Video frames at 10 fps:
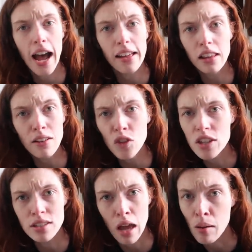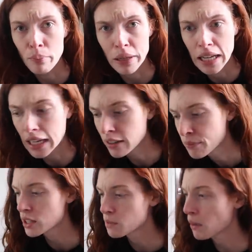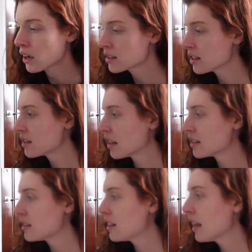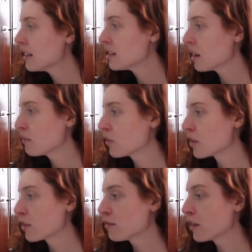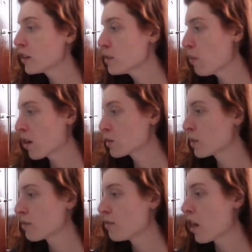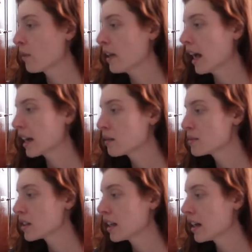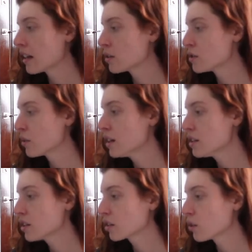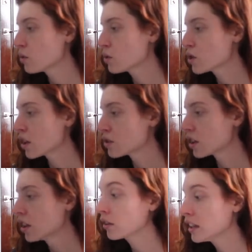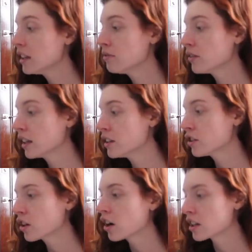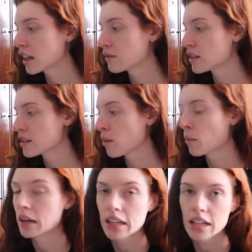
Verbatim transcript: I love this company. This box, it says, take a step further, fill this box with the following items and either donate to your local shelter or leave in your car to give to someone it